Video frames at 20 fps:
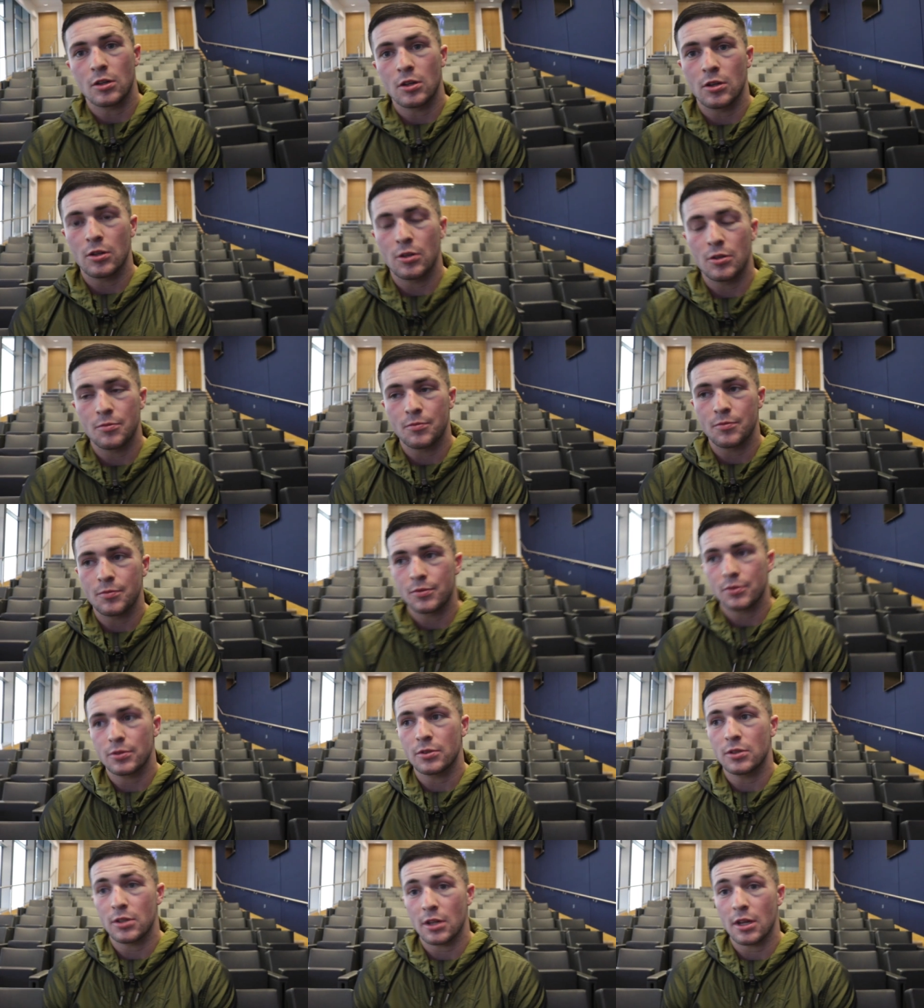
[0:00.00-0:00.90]
Um,
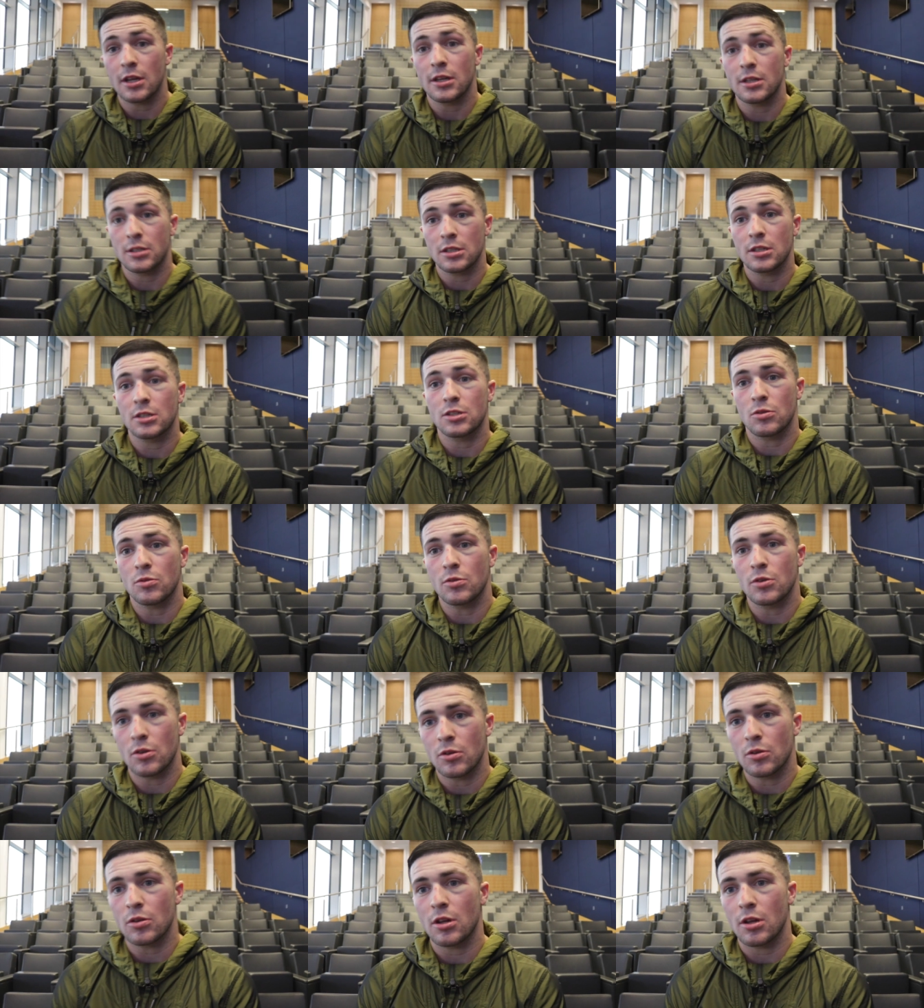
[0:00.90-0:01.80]
yeah, it's, it's
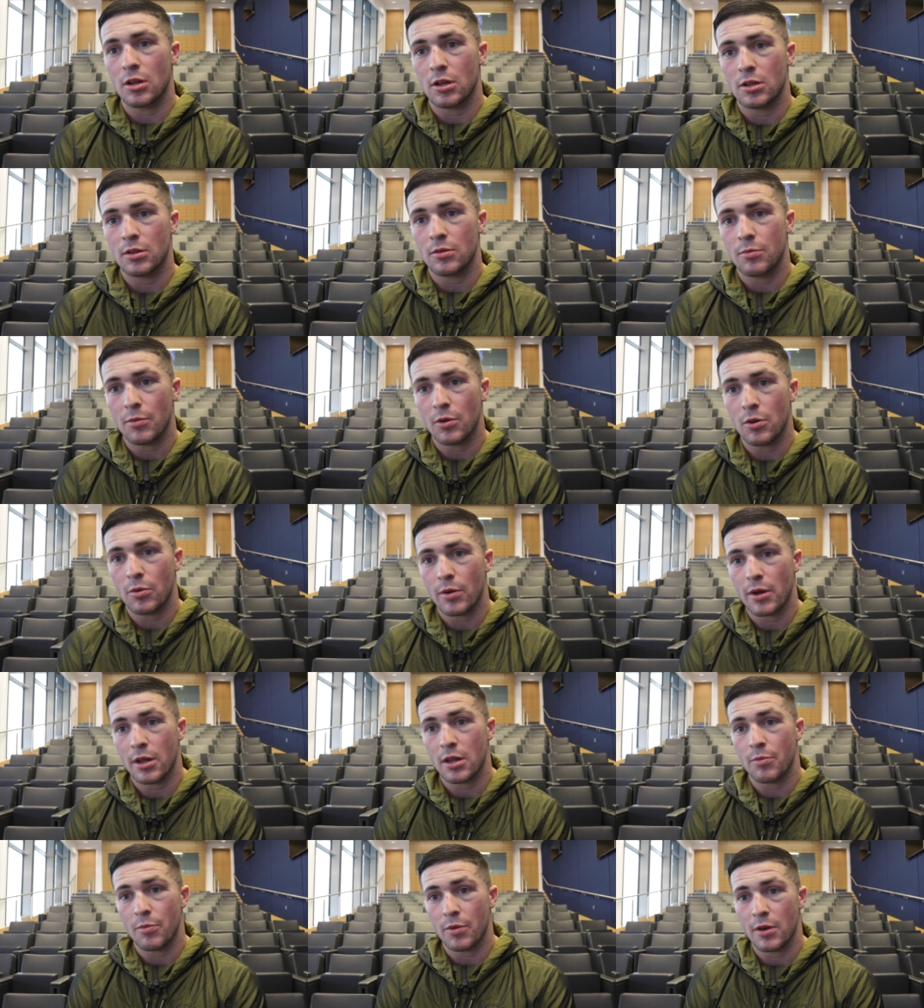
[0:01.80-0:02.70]
going good uh,
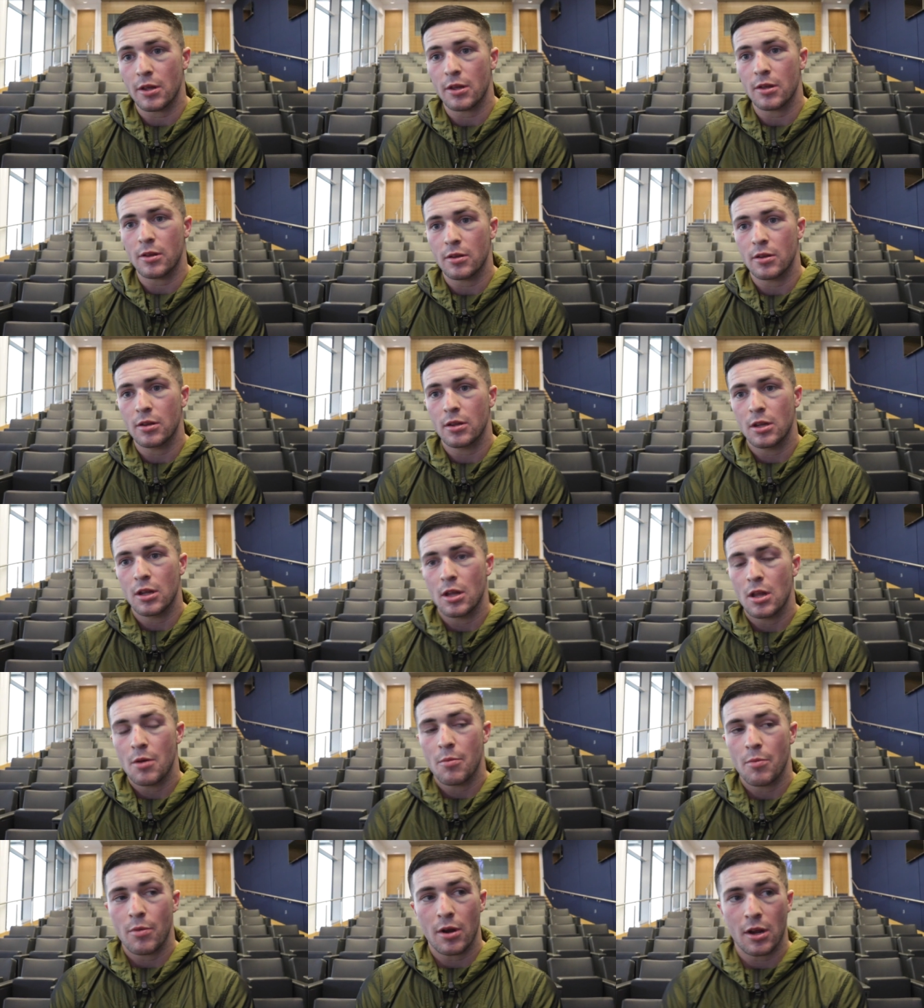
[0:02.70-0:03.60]
middleweight at the minute. Mm
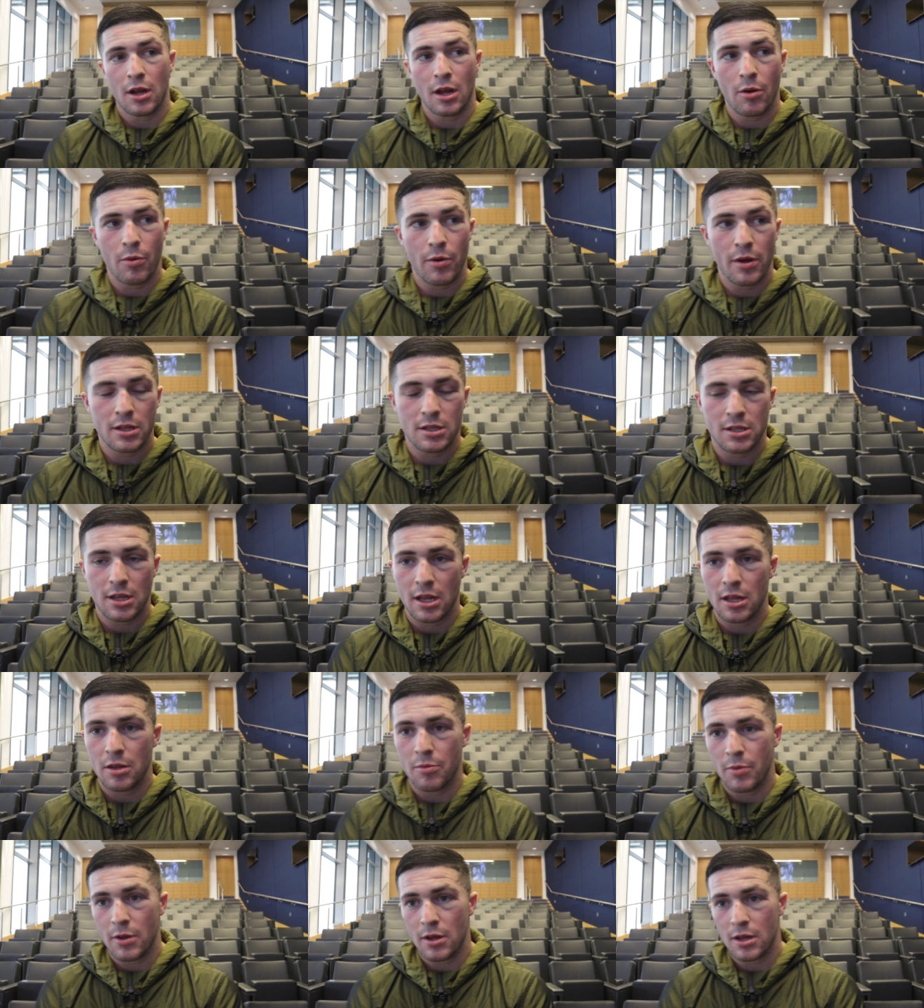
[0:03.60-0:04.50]
I can't wait to get
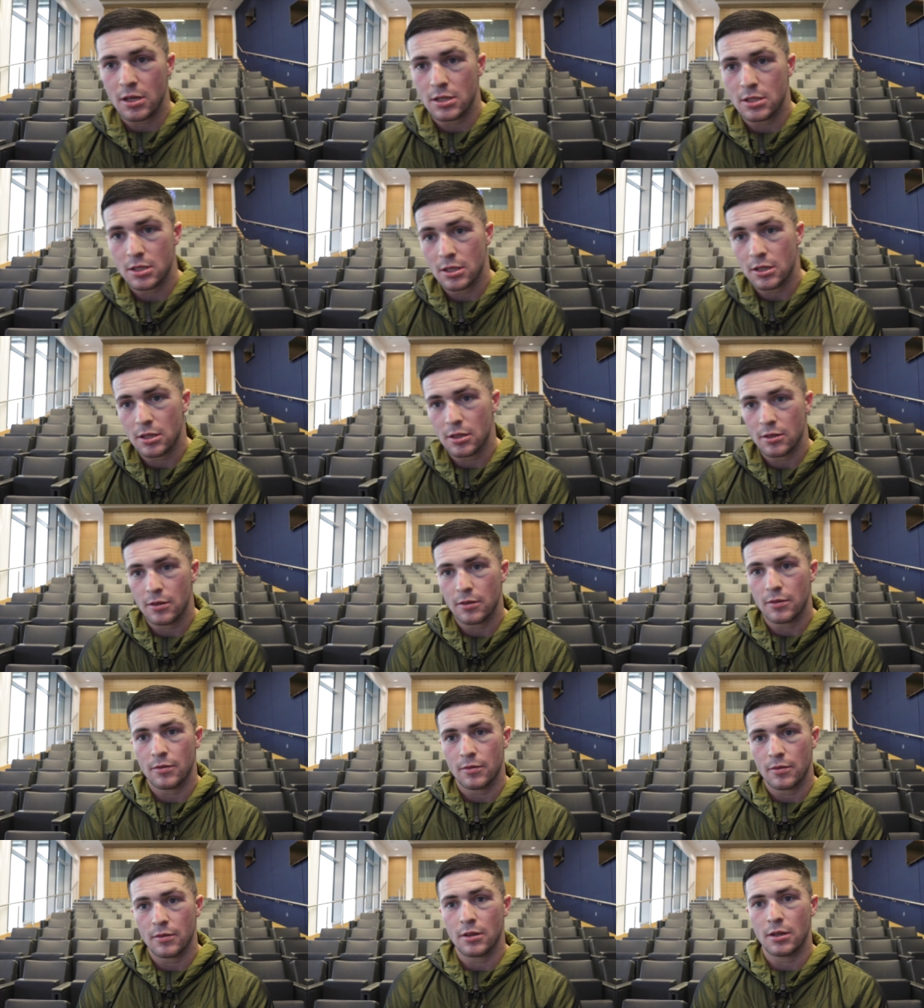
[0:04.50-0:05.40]
in the mix.
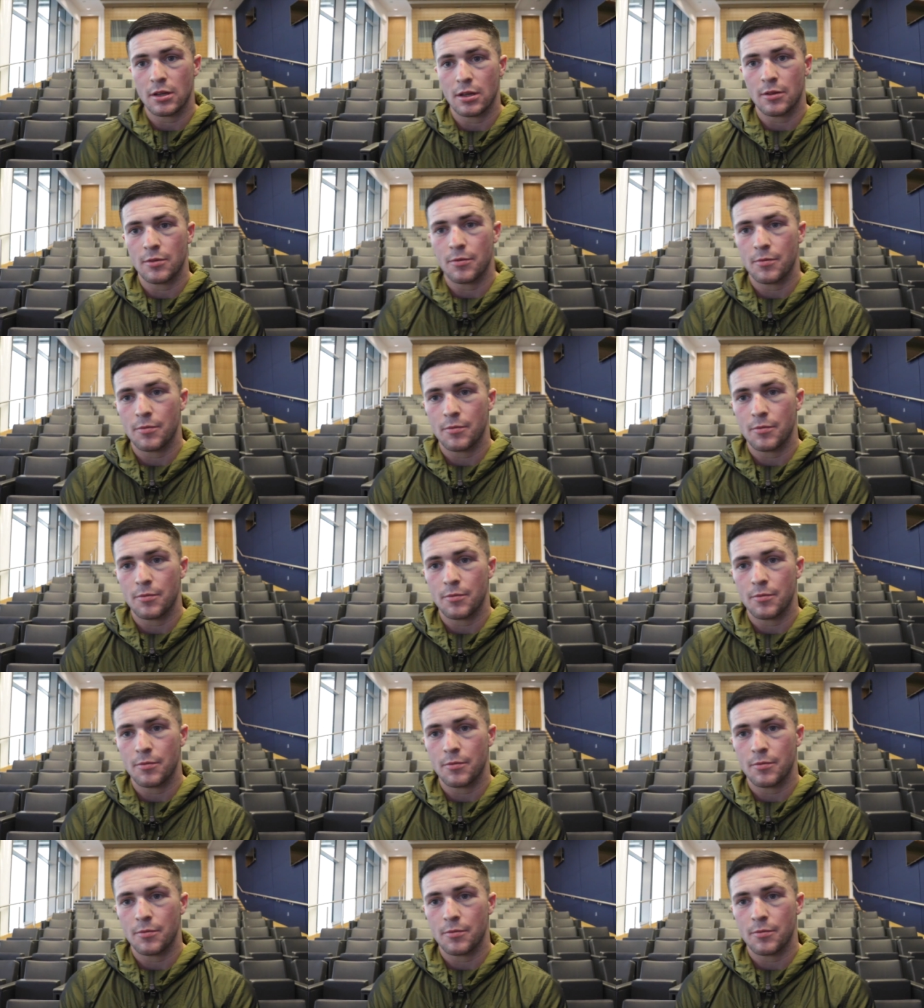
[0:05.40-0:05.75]
Yeah.